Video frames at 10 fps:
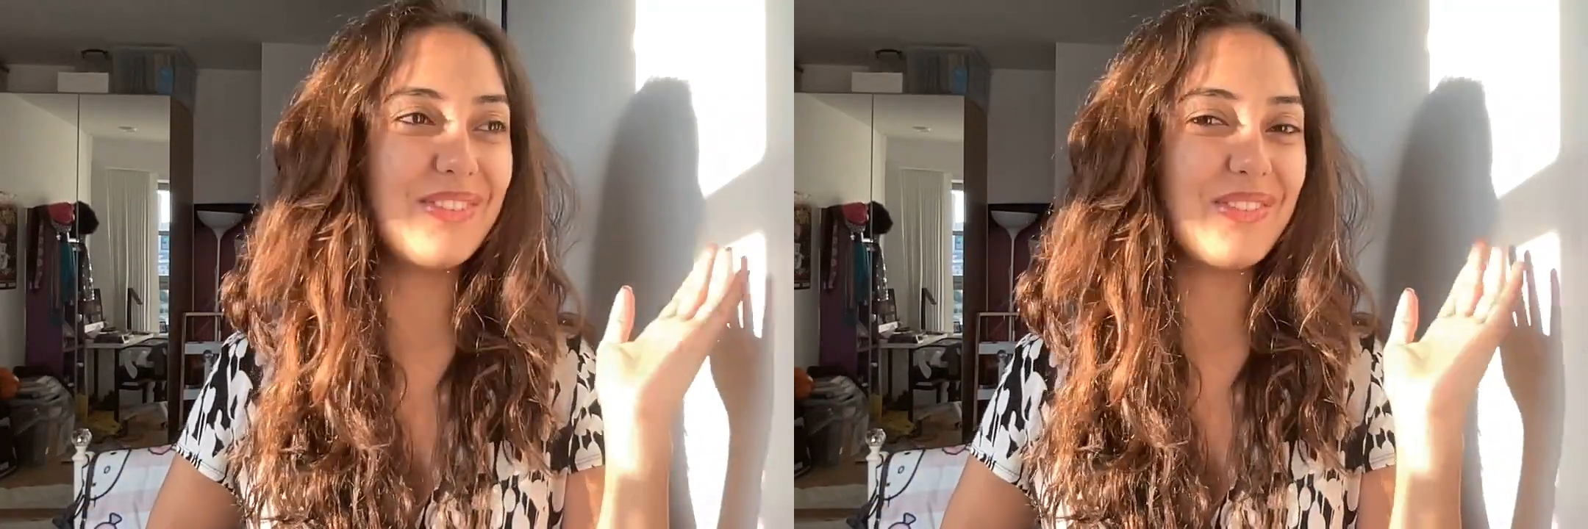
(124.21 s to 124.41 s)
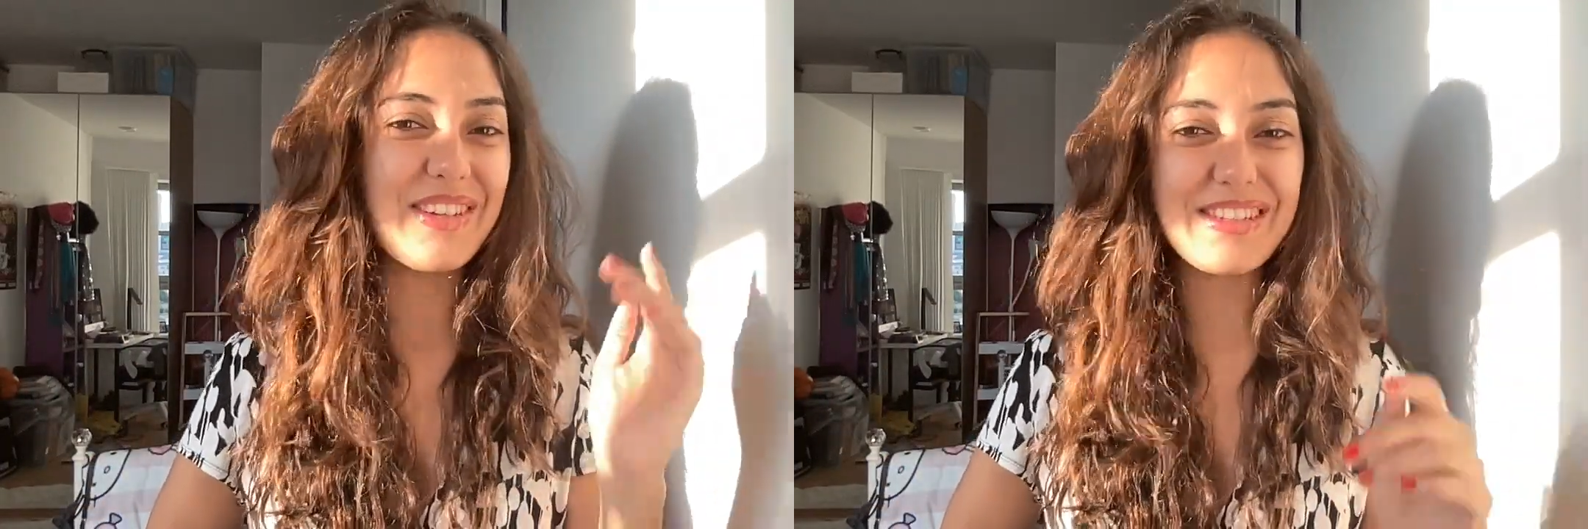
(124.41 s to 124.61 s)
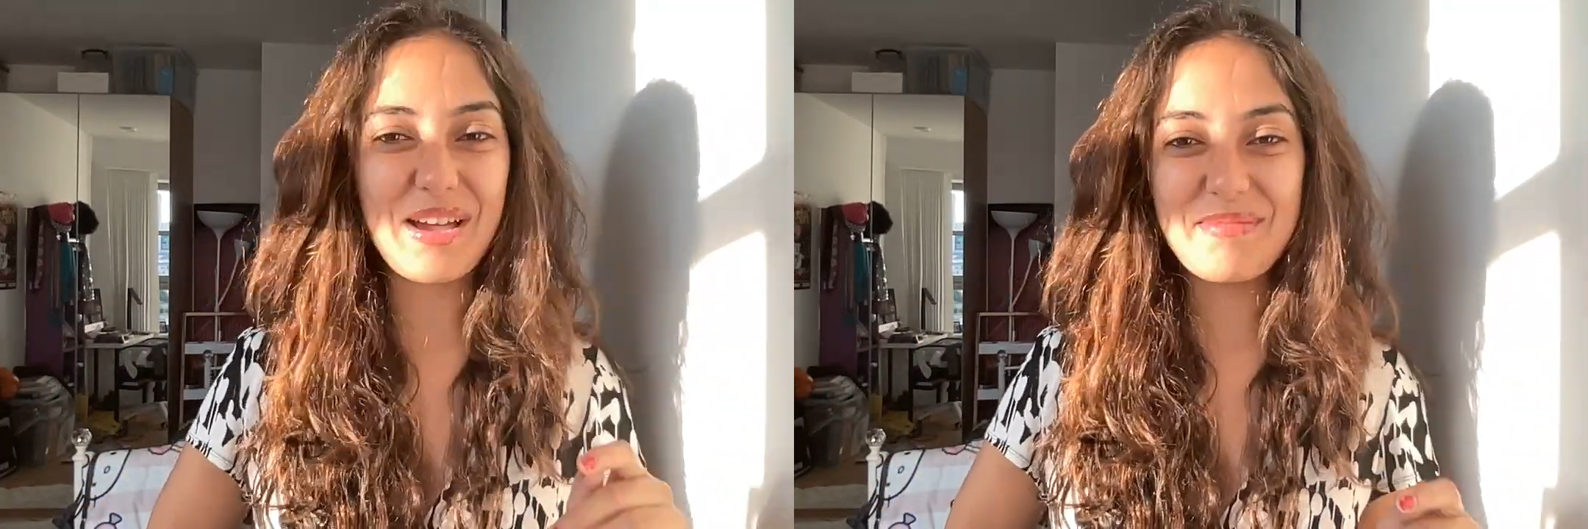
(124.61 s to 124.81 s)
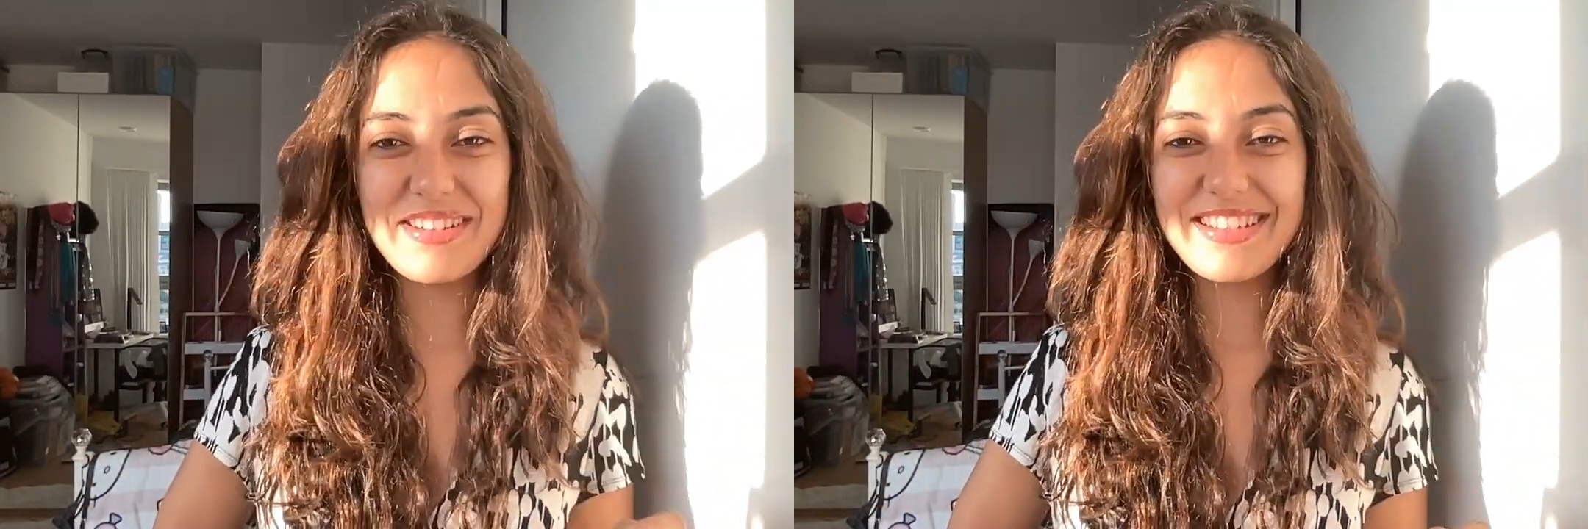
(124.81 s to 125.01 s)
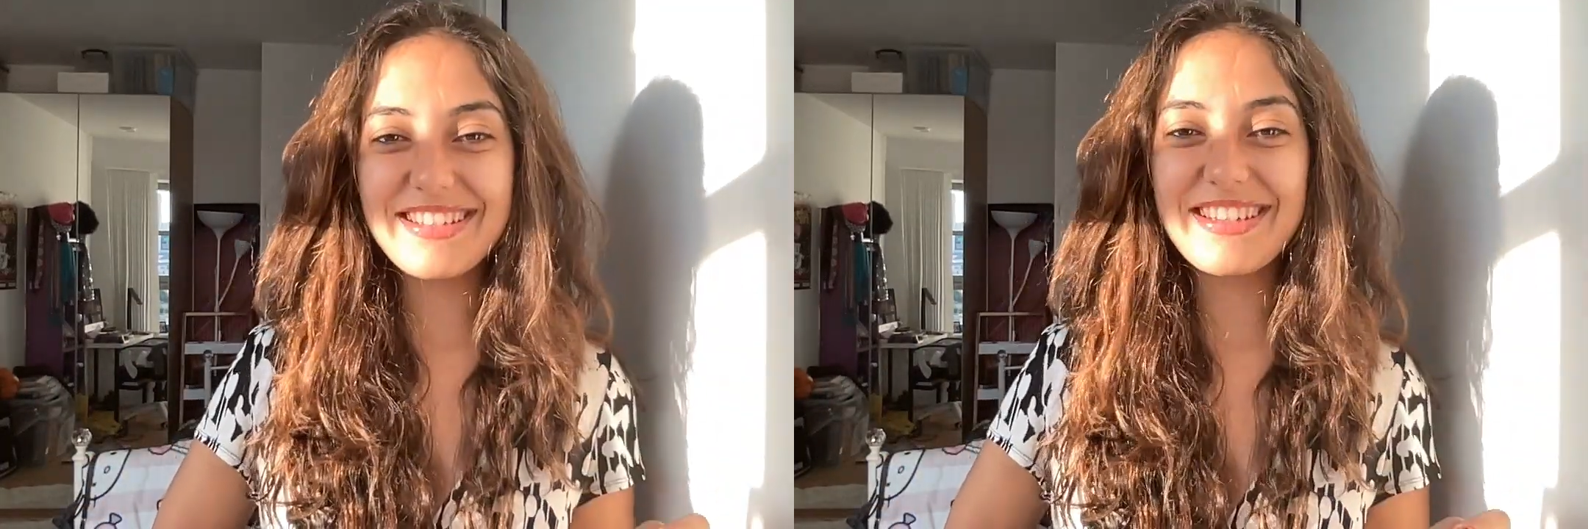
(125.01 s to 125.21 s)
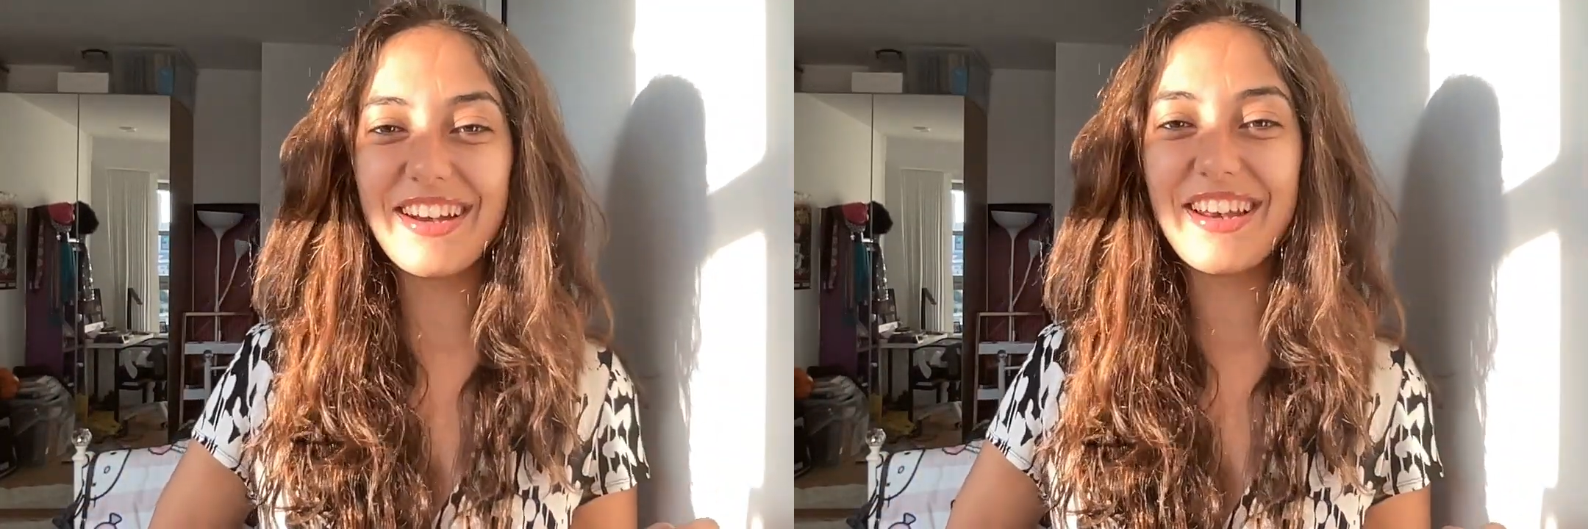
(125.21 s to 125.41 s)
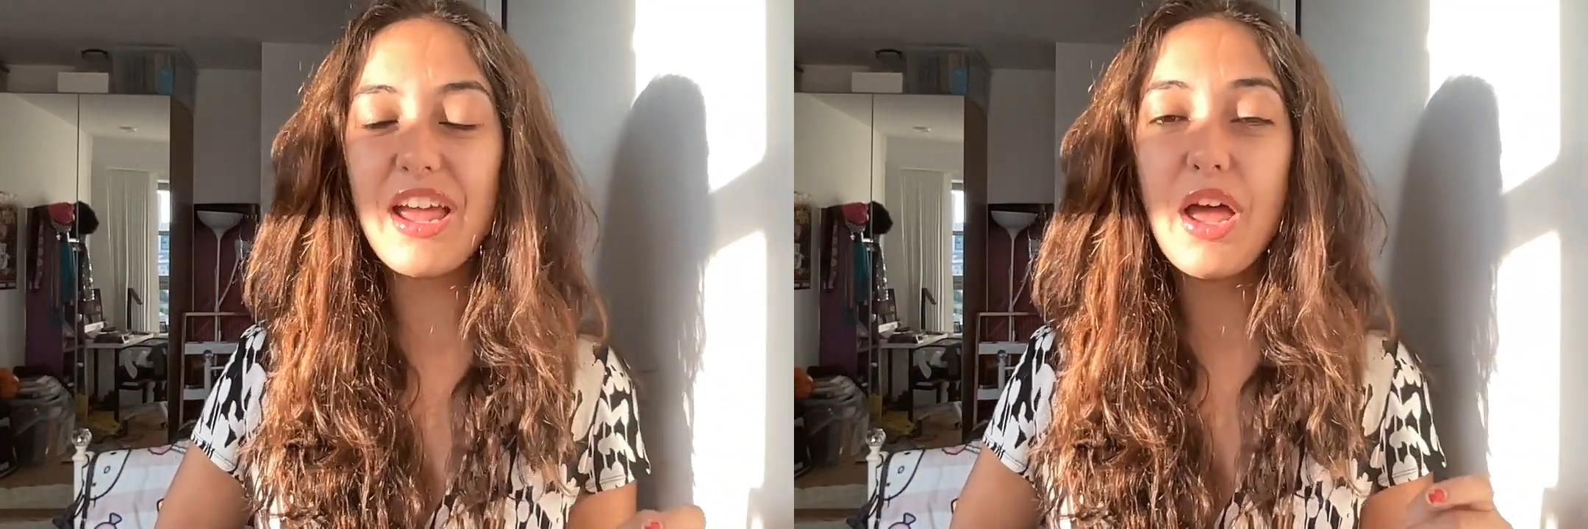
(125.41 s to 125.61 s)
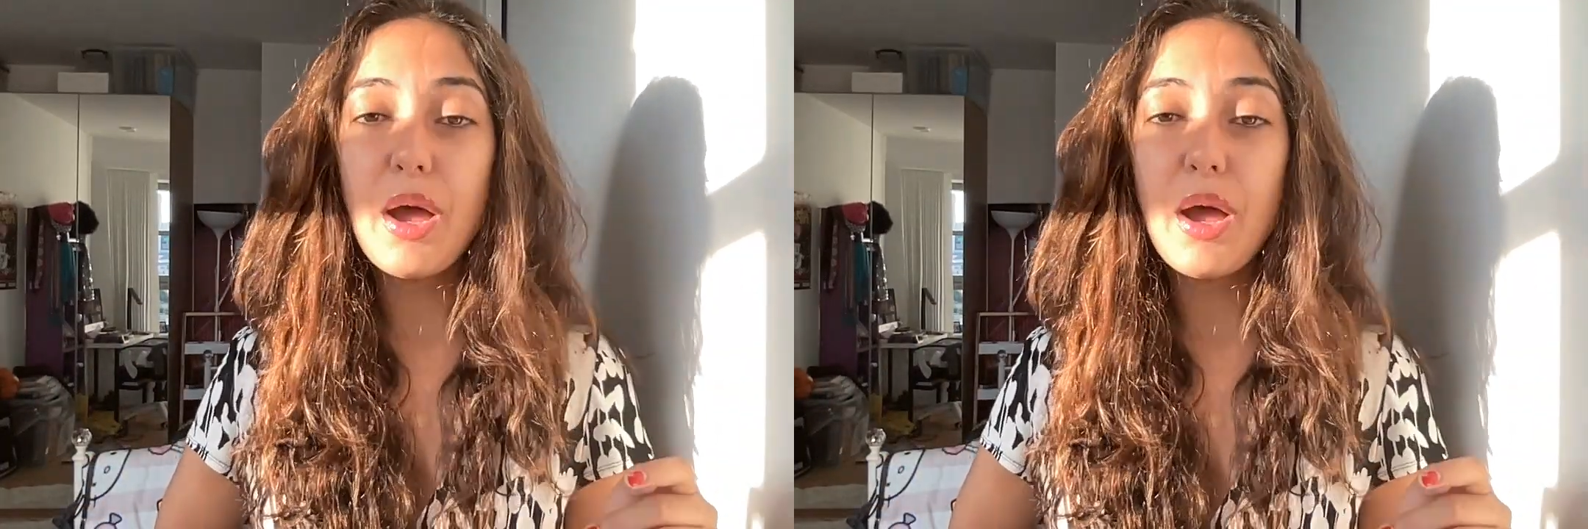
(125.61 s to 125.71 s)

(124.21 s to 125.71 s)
my salmon is done,